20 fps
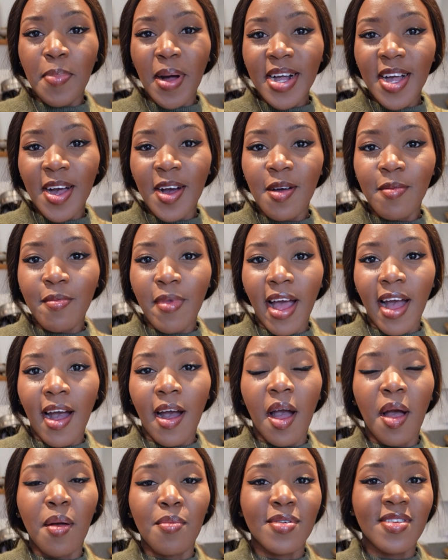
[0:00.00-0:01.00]
back home
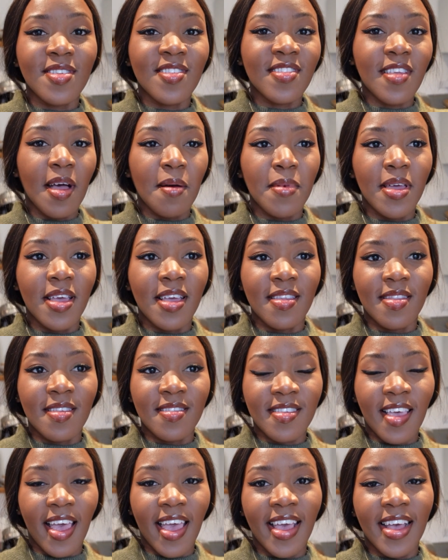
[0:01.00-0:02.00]
now, I'm going to start making
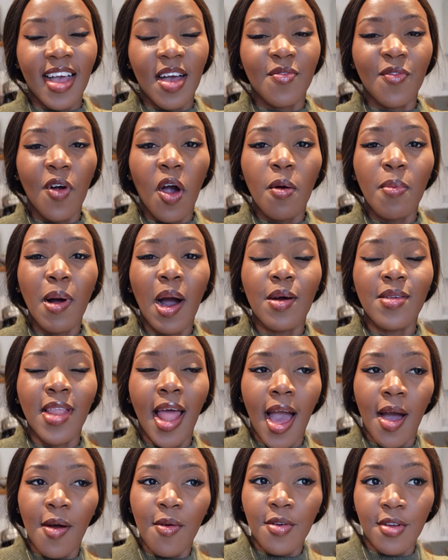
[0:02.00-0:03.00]
this cake. I've got about an
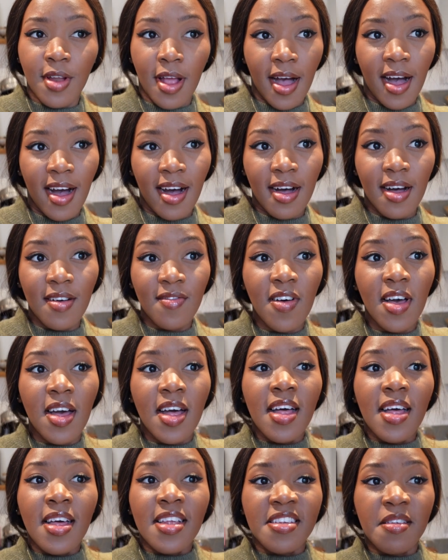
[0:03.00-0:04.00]
hour and a half
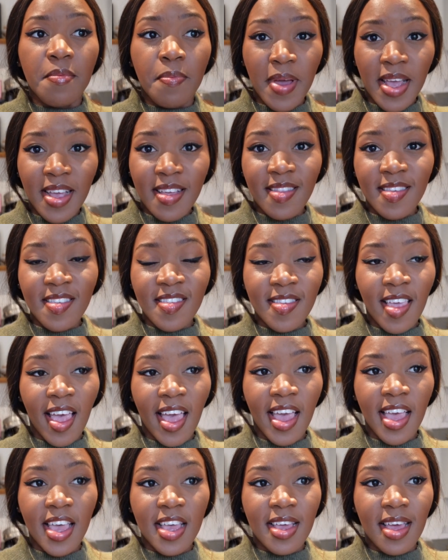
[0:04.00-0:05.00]
to bake this
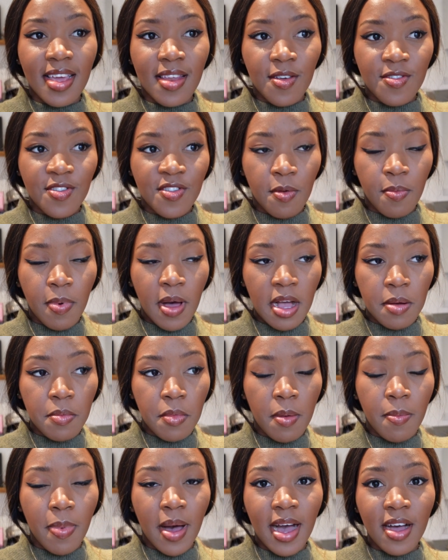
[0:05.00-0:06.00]
cake and also pack
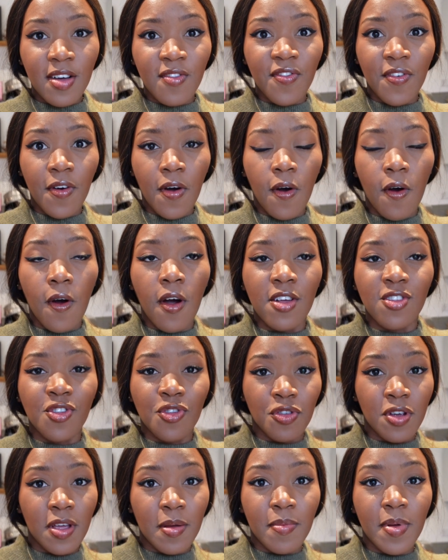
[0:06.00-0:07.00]
my bag for a
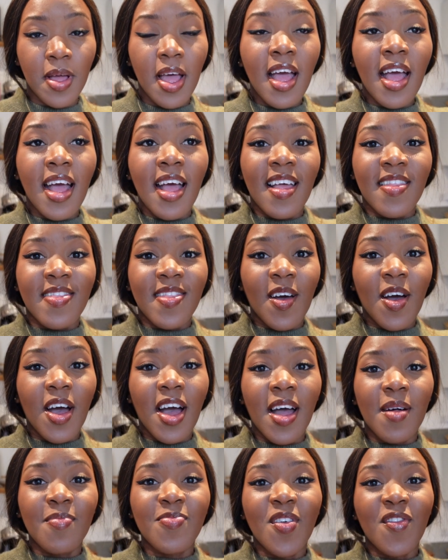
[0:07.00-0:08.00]
trip.
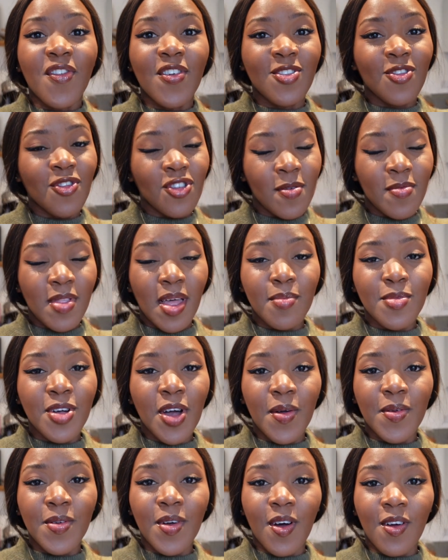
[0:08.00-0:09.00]
For a trip that I'm
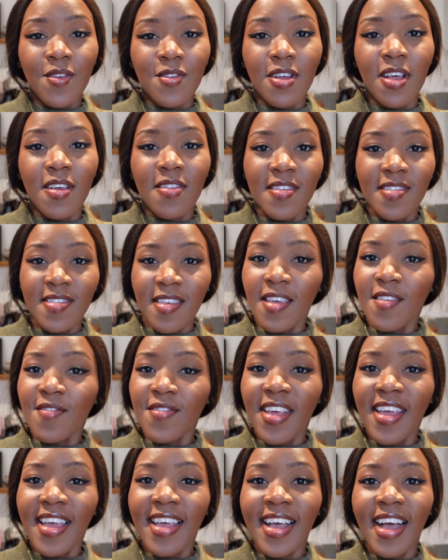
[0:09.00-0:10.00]
going on this
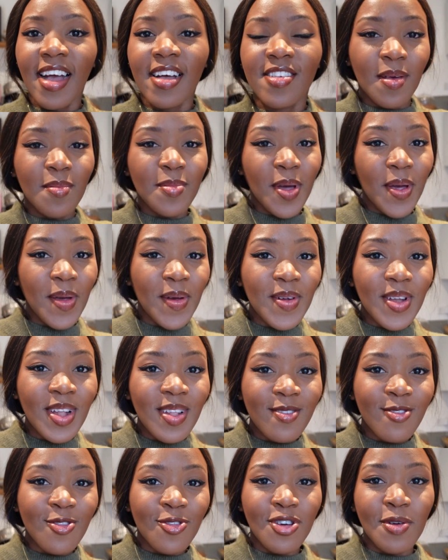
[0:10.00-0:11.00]
evening. So I'm going on a
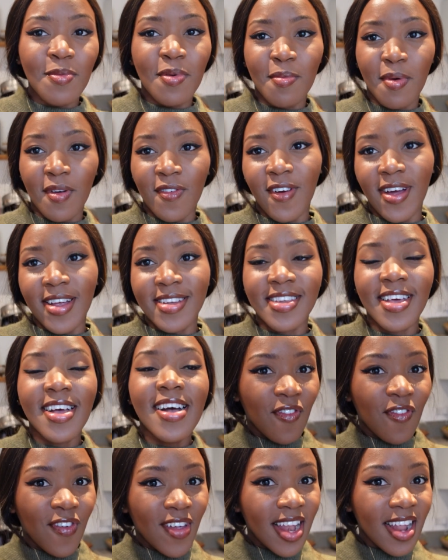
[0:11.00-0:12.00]
little trip with my friend.
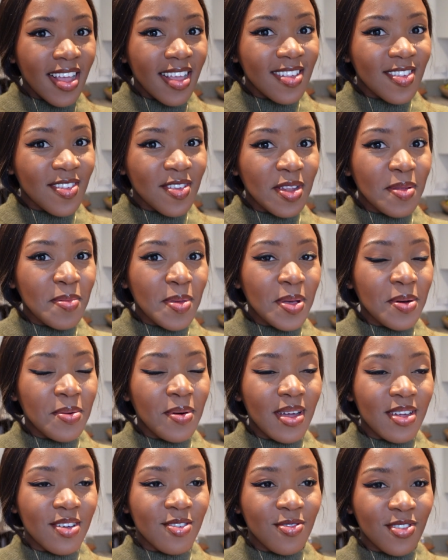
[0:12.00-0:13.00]
feel like it's going to be
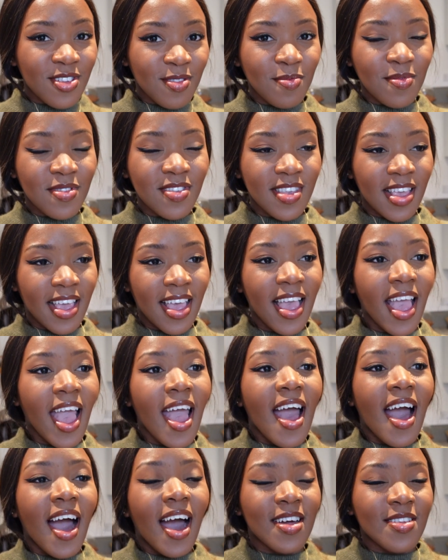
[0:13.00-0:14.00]
quite Christmassy.
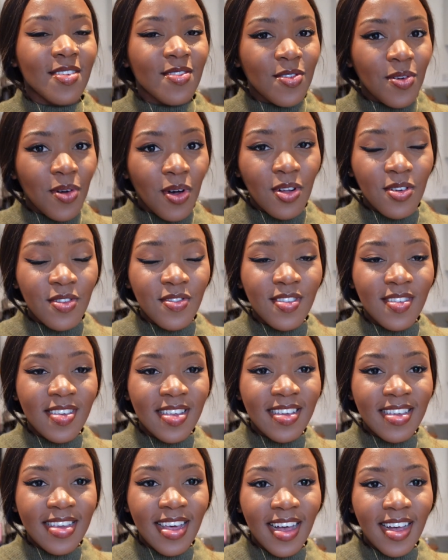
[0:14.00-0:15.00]
I don't know all of the
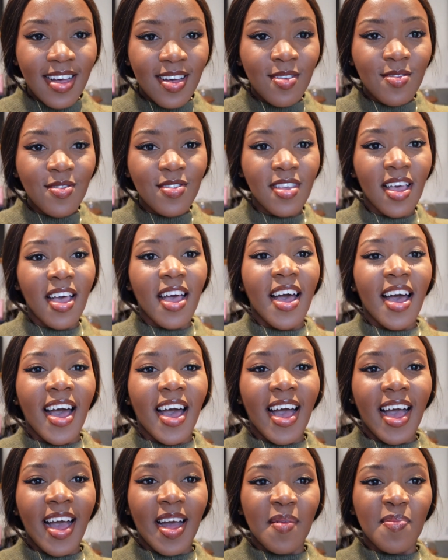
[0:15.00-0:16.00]
details,
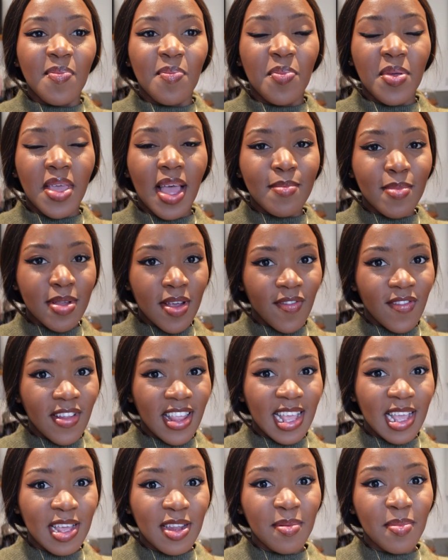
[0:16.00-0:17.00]
but yeah, I'm
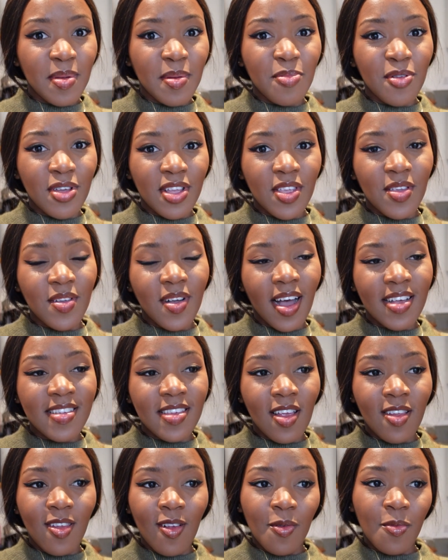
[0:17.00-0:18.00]
definitely going to be bringing you guys
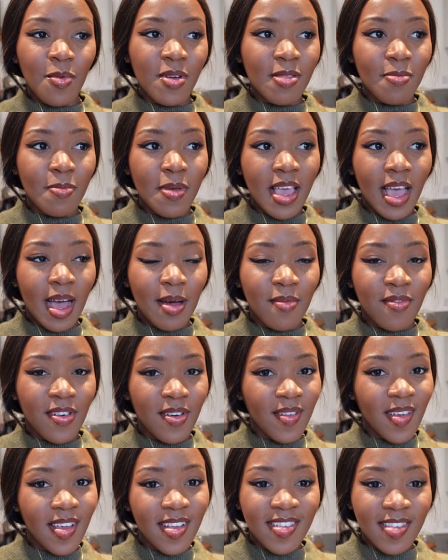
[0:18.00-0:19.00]
along with me. I'm
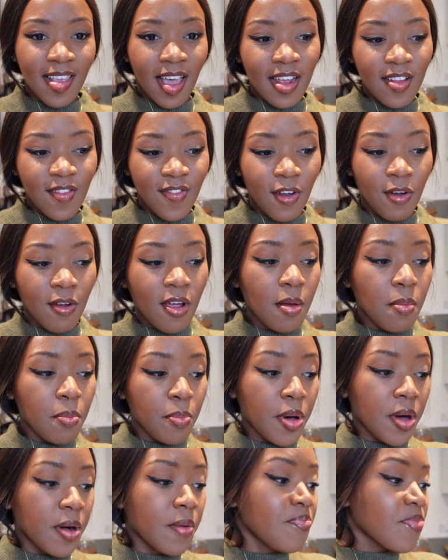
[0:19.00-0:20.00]
very excited for
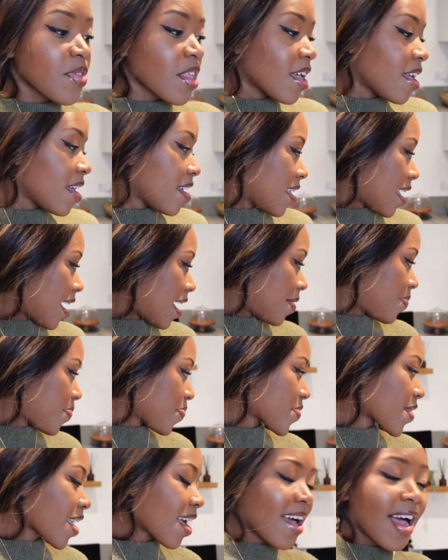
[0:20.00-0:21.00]
it. But yeah,
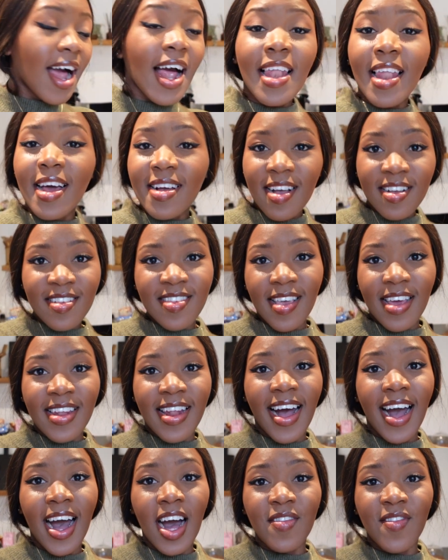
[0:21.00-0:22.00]
like I said,
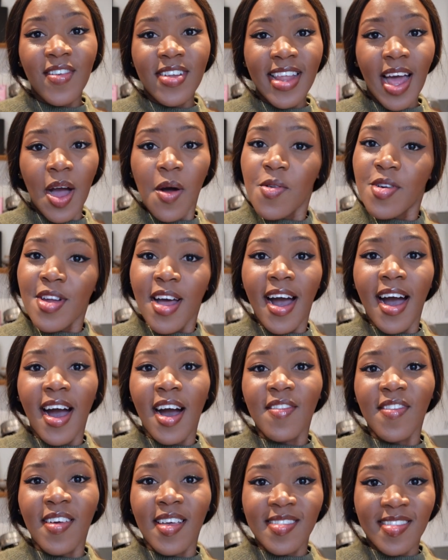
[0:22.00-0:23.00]
I have an hour and a
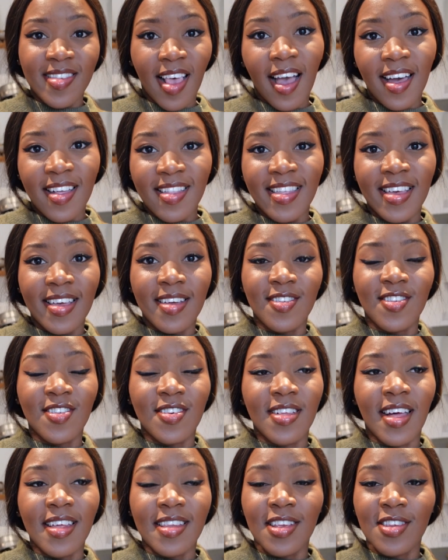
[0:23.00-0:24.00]
half exactly
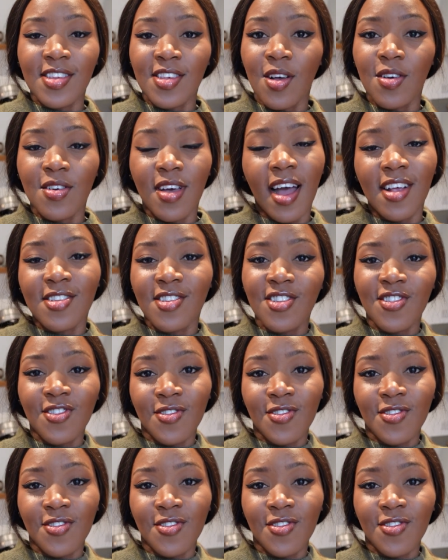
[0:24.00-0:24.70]
until I need to go catch a